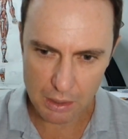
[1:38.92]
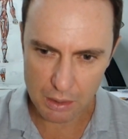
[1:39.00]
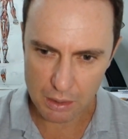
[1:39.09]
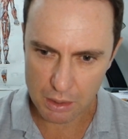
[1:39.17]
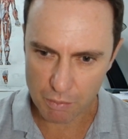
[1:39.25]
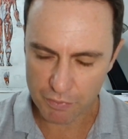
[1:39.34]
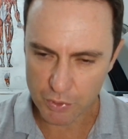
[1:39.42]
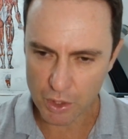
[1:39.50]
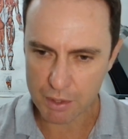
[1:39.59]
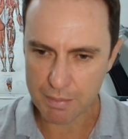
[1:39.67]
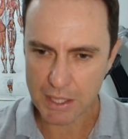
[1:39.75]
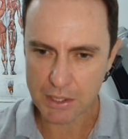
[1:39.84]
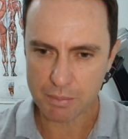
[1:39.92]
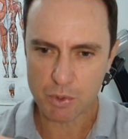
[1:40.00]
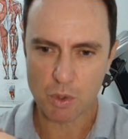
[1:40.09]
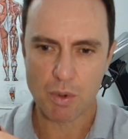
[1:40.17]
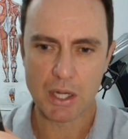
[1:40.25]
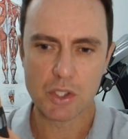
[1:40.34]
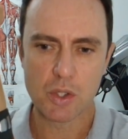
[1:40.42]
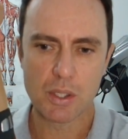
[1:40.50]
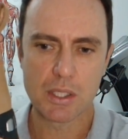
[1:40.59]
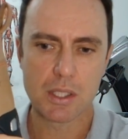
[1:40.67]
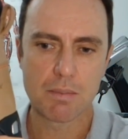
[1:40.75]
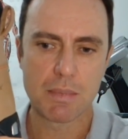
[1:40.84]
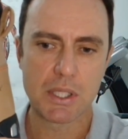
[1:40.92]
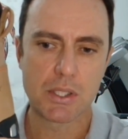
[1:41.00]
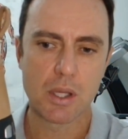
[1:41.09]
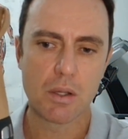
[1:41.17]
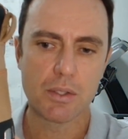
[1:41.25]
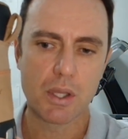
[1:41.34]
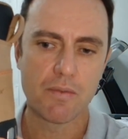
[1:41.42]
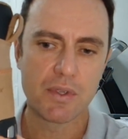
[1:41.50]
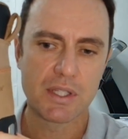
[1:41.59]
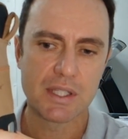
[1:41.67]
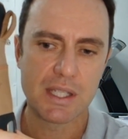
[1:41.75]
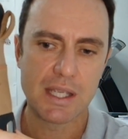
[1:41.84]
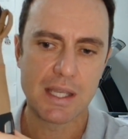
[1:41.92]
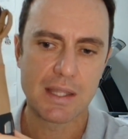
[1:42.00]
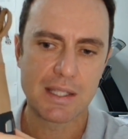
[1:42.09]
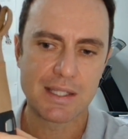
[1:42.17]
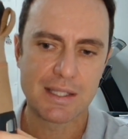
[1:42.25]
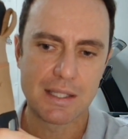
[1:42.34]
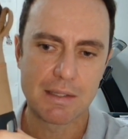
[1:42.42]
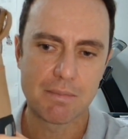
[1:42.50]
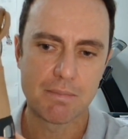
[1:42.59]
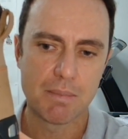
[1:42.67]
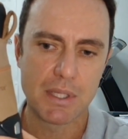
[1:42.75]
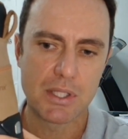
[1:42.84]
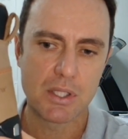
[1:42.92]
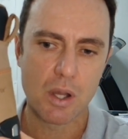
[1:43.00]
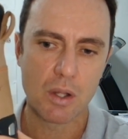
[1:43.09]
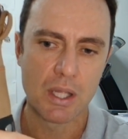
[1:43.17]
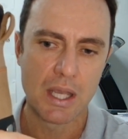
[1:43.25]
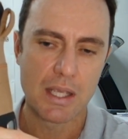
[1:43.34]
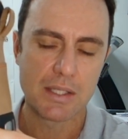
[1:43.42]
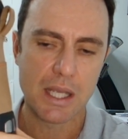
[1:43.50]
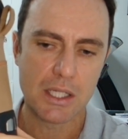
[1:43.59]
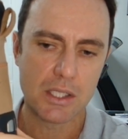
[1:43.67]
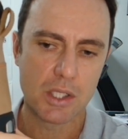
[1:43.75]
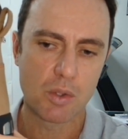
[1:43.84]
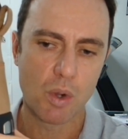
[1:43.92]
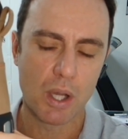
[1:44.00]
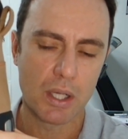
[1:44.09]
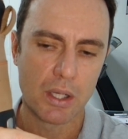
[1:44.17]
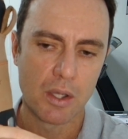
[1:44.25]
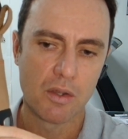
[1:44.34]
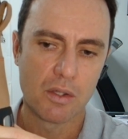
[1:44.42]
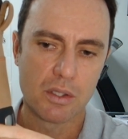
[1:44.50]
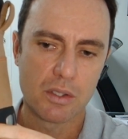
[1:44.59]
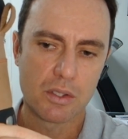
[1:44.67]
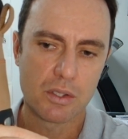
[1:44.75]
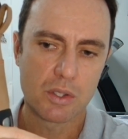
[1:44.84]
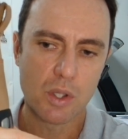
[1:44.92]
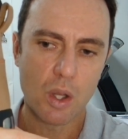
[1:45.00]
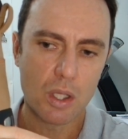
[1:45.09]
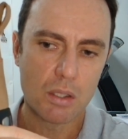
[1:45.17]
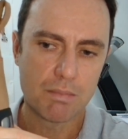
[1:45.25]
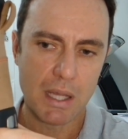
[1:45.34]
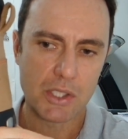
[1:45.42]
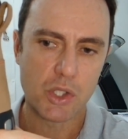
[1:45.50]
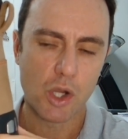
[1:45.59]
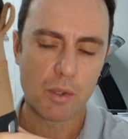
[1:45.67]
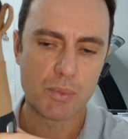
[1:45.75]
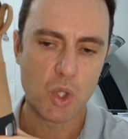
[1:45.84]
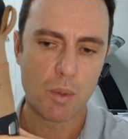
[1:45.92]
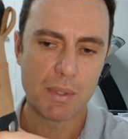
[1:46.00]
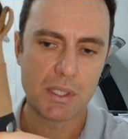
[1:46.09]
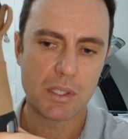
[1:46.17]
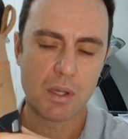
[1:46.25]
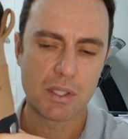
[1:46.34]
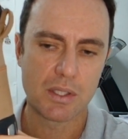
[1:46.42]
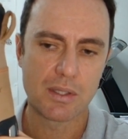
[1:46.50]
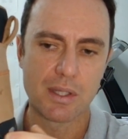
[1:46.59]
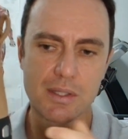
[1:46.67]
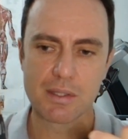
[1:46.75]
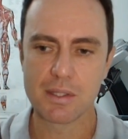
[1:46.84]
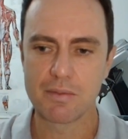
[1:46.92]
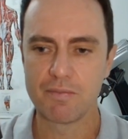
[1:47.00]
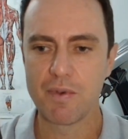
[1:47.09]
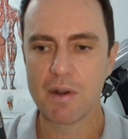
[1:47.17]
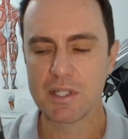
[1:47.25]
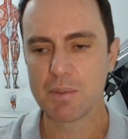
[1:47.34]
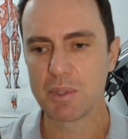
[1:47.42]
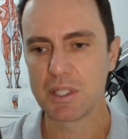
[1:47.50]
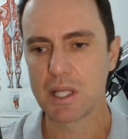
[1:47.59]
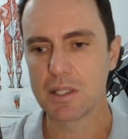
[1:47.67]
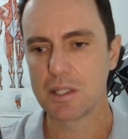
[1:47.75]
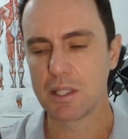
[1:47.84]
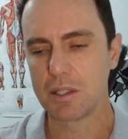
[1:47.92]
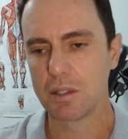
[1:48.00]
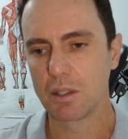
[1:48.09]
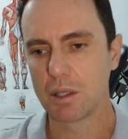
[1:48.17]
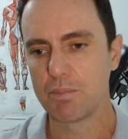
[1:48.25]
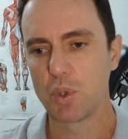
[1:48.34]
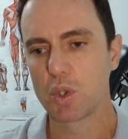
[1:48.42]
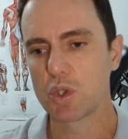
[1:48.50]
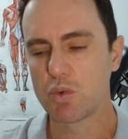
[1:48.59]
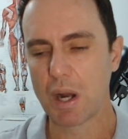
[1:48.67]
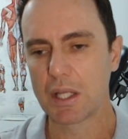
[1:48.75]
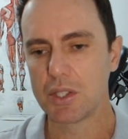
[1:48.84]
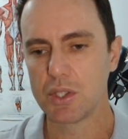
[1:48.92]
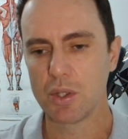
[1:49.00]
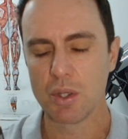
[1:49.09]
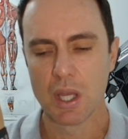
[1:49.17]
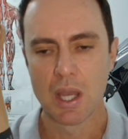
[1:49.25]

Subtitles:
that we've tried to match up to a running shoe is the midsole. So if you can see here, this midsole is actually quite solid but shock absorbing. So it's this is very similar density to like a Brooks running shoe.